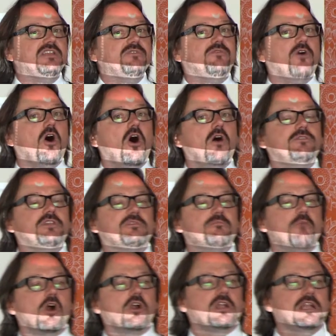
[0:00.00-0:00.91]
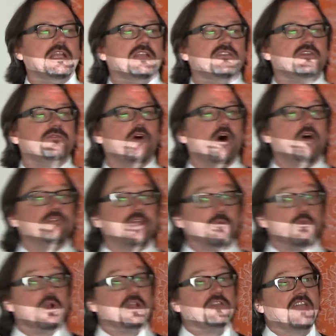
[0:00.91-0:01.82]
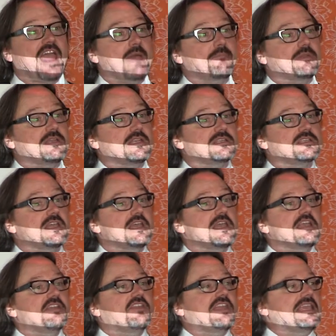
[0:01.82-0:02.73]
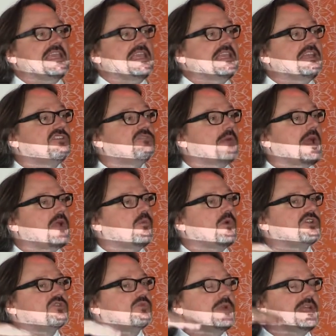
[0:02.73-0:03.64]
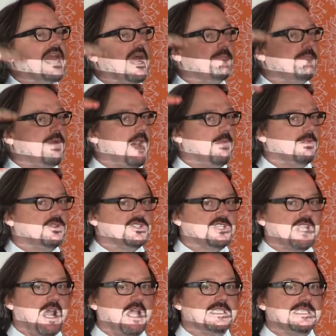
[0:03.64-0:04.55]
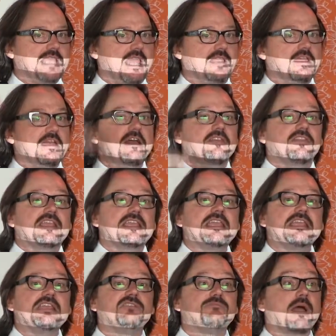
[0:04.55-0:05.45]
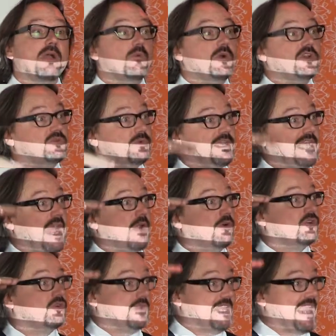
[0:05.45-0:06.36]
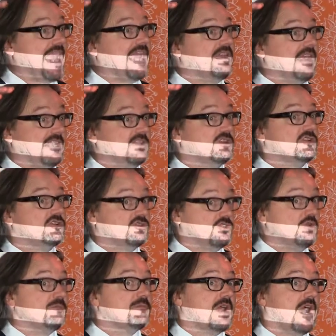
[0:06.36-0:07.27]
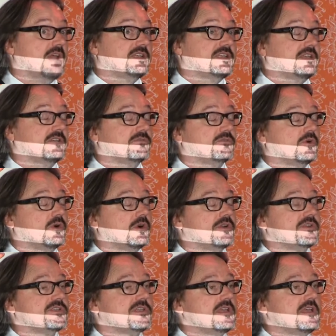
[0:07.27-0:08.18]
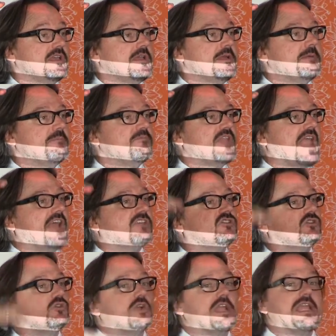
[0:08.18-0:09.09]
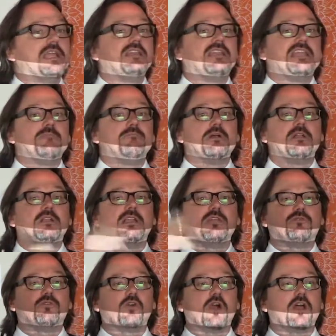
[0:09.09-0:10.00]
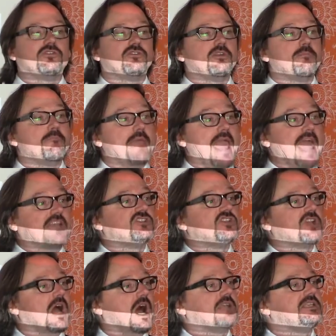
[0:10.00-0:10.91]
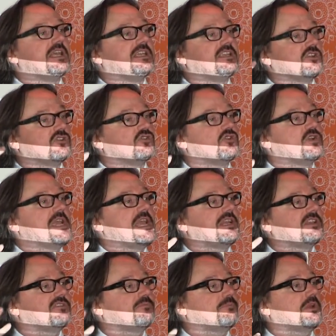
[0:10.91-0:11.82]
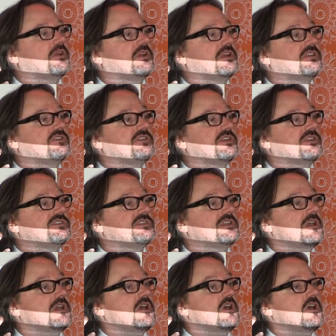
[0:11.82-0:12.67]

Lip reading: evolved as marketing has evolved, and what has happened is the ease by which we now publish content, the ease by which we now create and consume content, of course, has created the ability for us to match content and create experiences